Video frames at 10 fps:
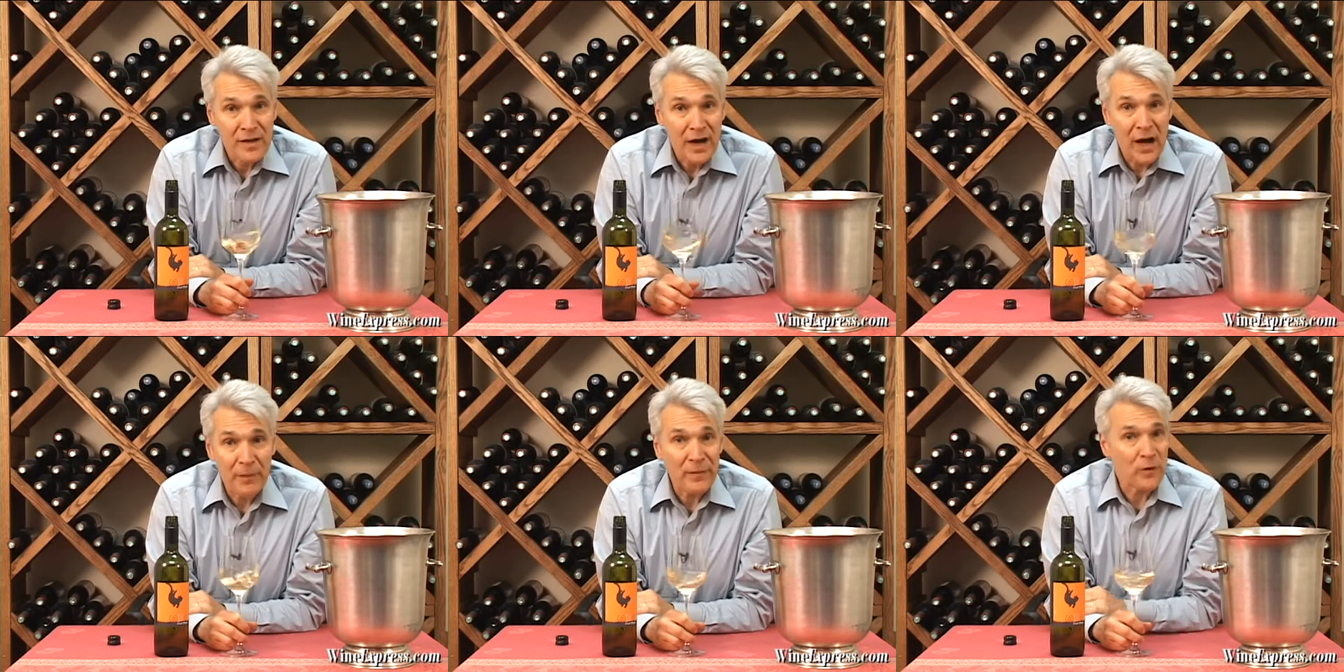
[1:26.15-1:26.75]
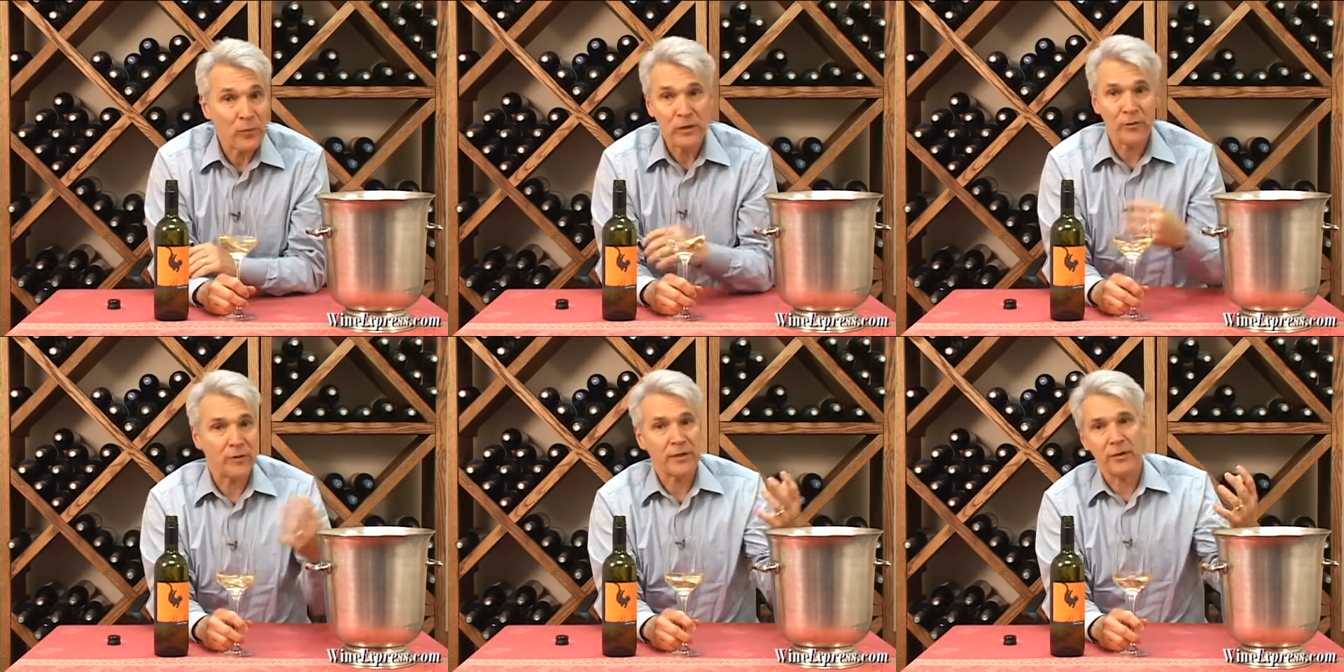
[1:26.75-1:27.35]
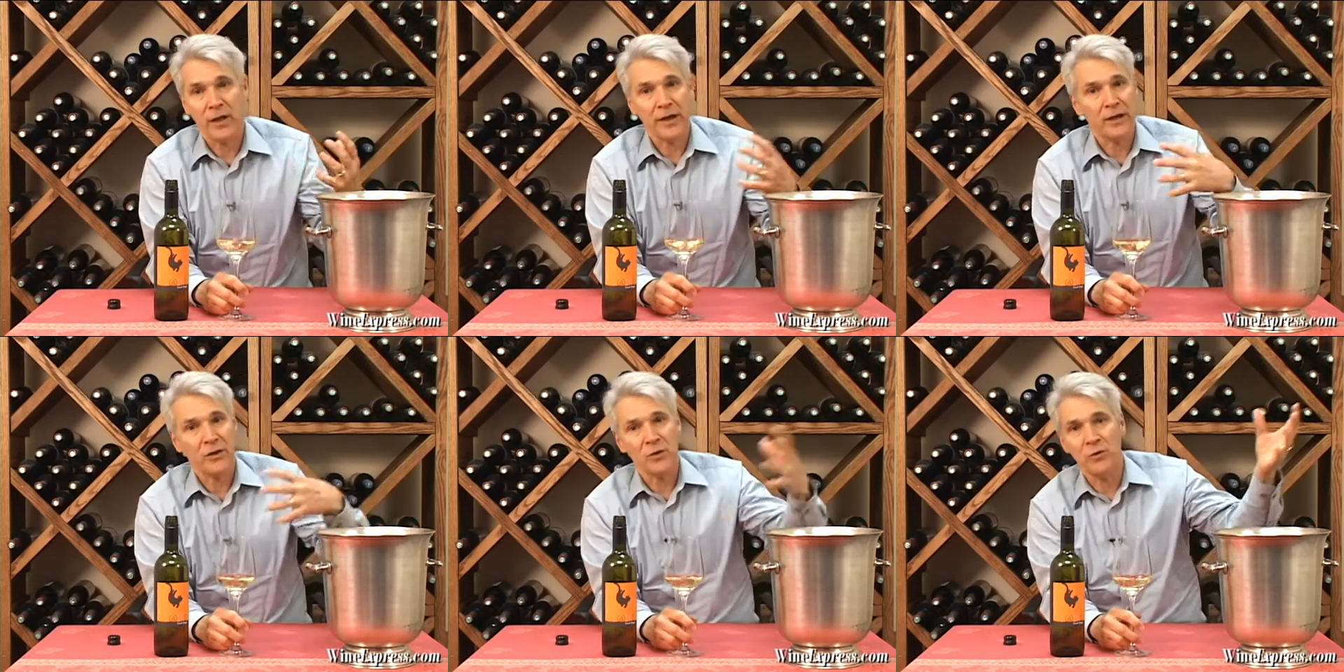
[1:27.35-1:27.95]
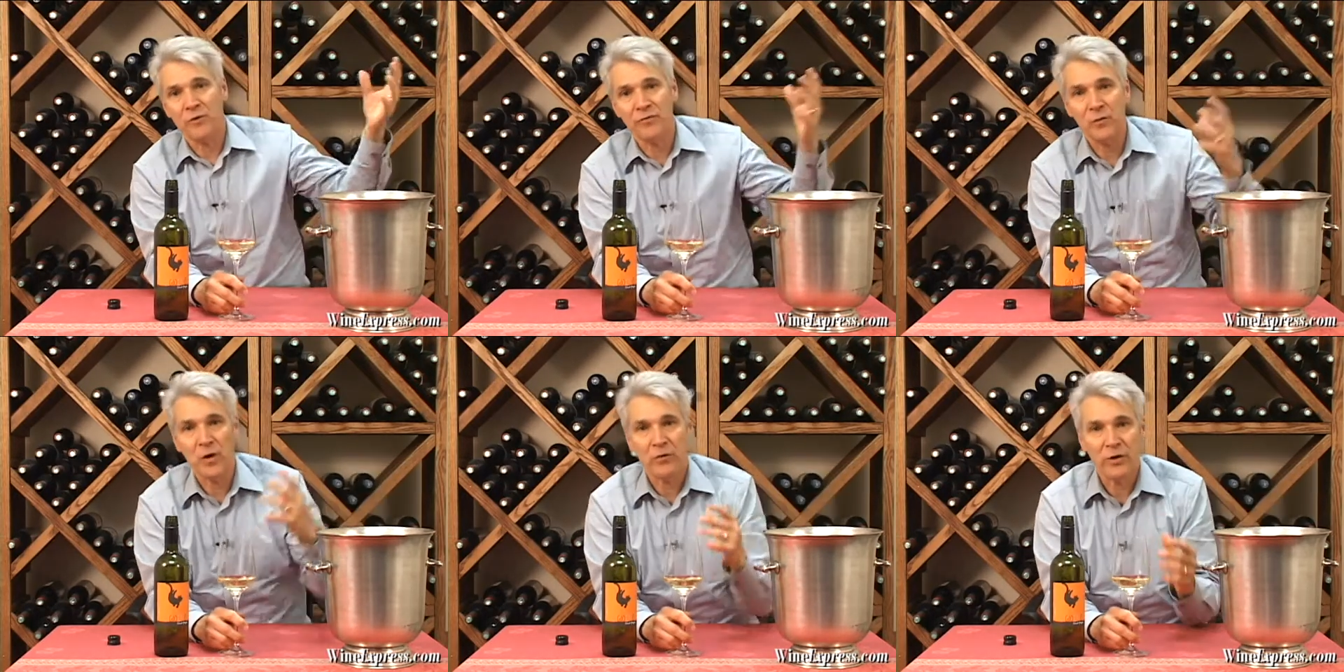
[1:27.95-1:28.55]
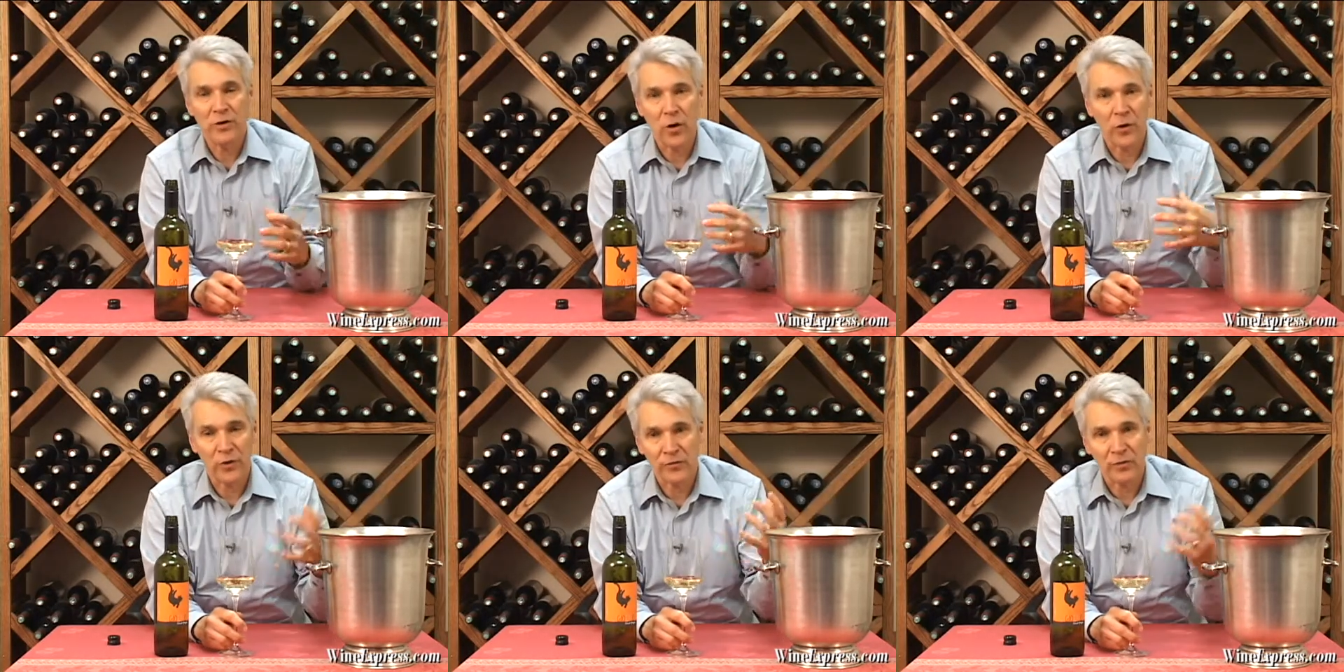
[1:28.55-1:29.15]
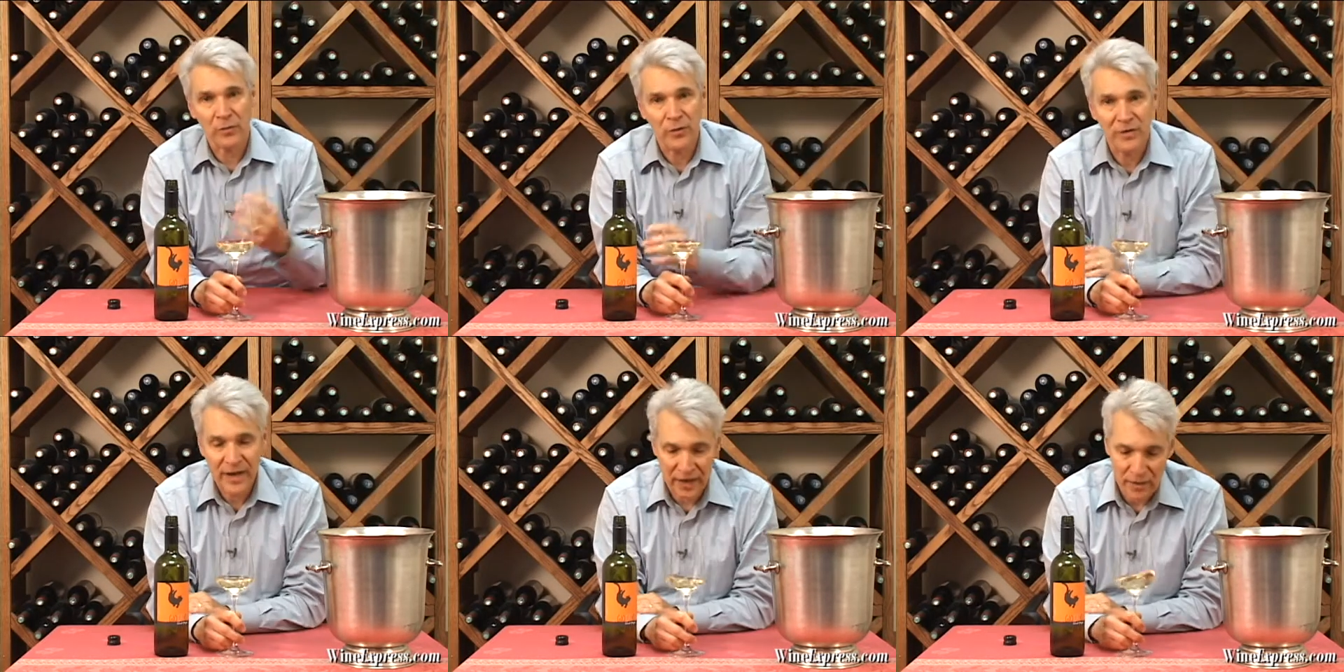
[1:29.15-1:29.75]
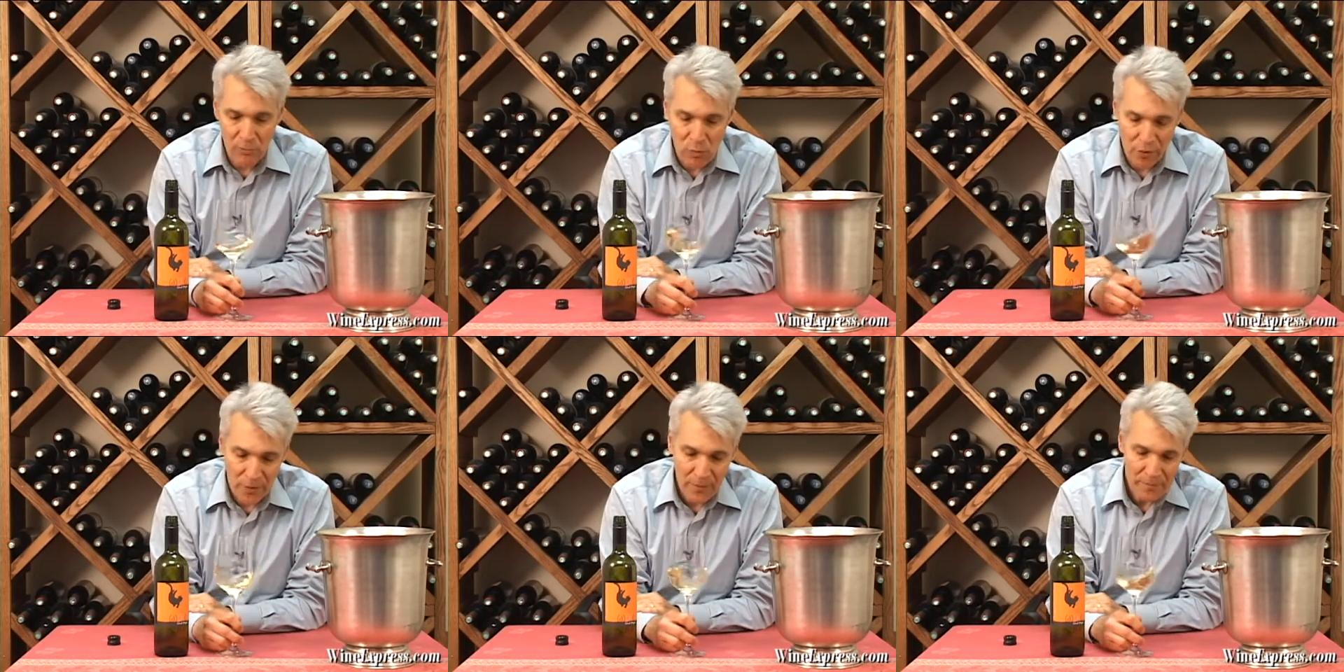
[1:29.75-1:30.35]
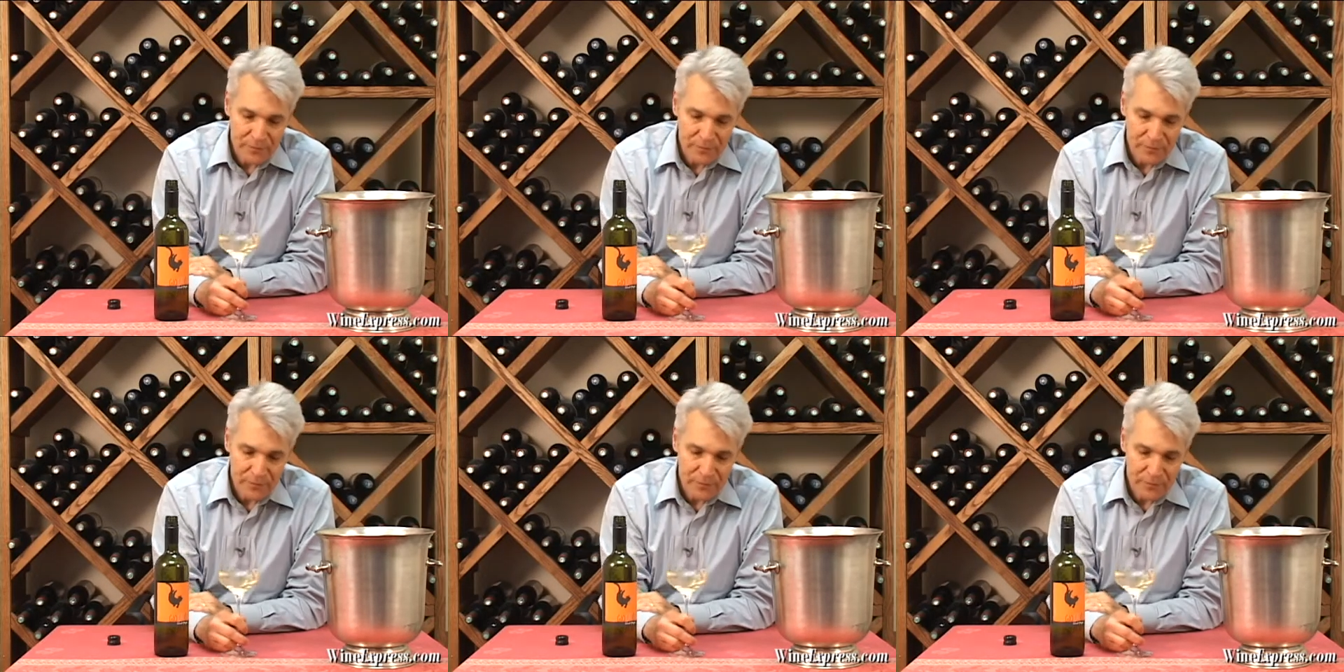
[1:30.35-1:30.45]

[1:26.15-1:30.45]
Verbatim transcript: Um, you know, literally you're like, you know, a few hundred yards from the Italian border.